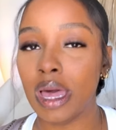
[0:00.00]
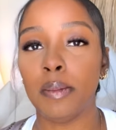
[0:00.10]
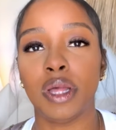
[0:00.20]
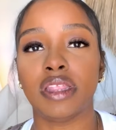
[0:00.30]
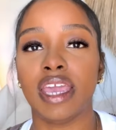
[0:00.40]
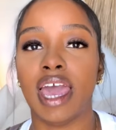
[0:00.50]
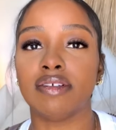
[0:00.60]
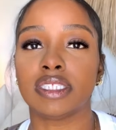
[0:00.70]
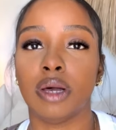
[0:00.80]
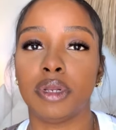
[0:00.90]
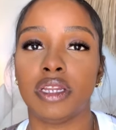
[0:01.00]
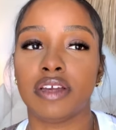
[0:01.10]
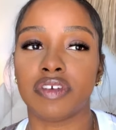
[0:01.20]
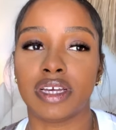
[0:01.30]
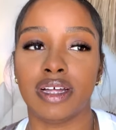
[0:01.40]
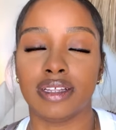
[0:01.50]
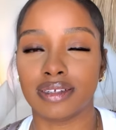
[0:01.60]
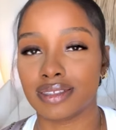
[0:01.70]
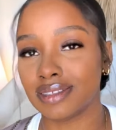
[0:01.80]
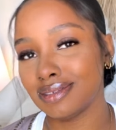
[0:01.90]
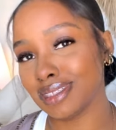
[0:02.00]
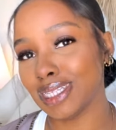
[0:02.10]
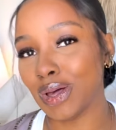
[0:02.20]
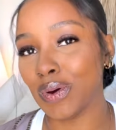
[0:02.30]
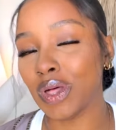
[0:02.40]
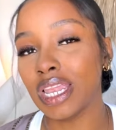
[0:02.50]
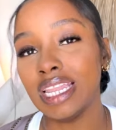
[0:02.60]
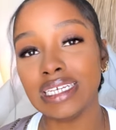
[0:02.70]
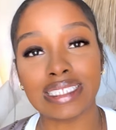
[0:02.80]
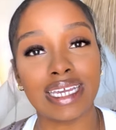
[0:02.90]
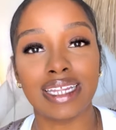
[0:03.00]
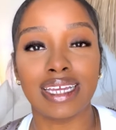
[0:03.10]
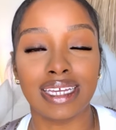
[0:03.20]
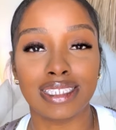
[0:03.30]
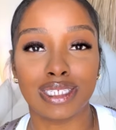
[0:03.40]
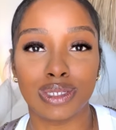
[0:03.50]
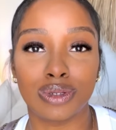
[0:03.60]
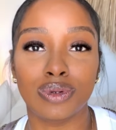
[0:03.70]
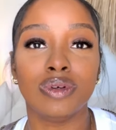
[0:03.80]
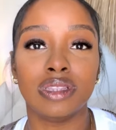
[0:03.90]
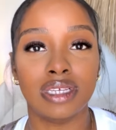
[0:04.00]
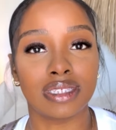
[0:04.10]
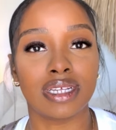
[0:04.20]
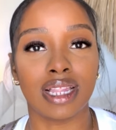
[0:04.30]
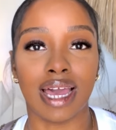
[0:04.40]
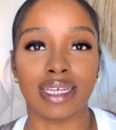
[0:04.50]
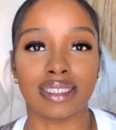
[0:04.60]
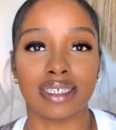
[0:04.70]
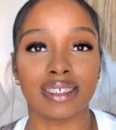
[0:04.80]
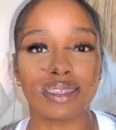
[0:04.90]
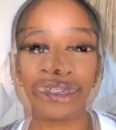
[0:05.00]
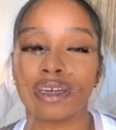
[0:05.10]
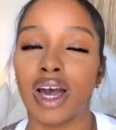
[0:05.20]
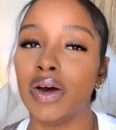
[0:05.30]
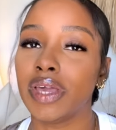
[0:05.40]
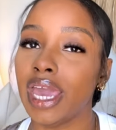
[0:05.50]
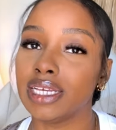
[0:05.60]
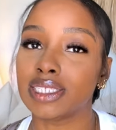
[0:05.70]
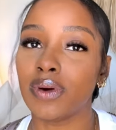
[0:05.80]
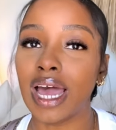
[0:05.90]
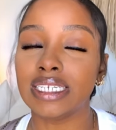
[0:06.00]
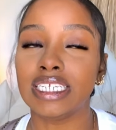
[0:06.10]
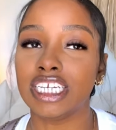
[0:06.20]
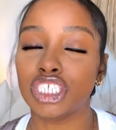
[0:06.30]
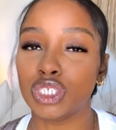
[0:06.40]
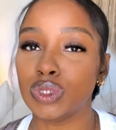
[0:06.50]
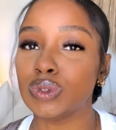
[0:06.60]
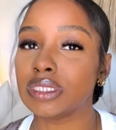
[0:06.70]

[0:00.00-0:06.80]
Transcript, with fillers: but they have so many different colors. So let's get into these glasses. Okay, so I did choose